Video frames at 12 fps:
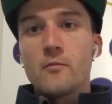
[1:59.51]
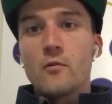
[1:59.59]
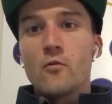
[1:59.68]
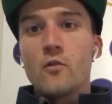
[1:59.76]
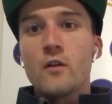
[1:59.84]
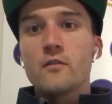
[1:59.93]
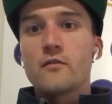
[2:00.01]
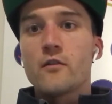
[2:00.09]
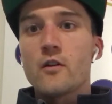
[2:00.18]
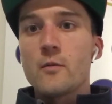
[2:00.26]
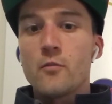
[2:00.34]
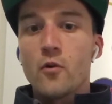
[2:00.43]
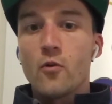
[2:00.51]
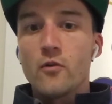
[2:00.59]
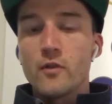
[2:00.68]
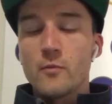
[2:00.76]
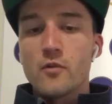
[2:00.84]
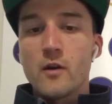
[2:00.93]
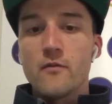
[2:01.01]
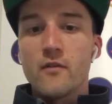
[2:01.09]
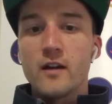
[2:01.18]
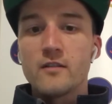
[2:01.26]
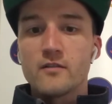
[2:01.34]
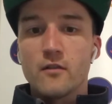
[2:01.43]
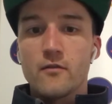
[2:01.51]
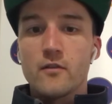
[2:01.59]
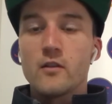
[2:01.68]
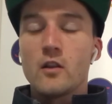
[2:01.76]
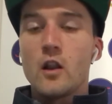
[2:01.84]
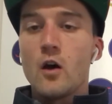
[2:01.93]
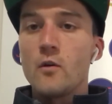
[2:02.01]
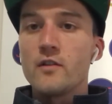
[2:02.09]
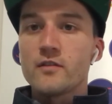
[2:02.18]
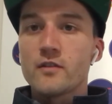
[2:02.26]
Although it's very important, the prep phase is often the lowest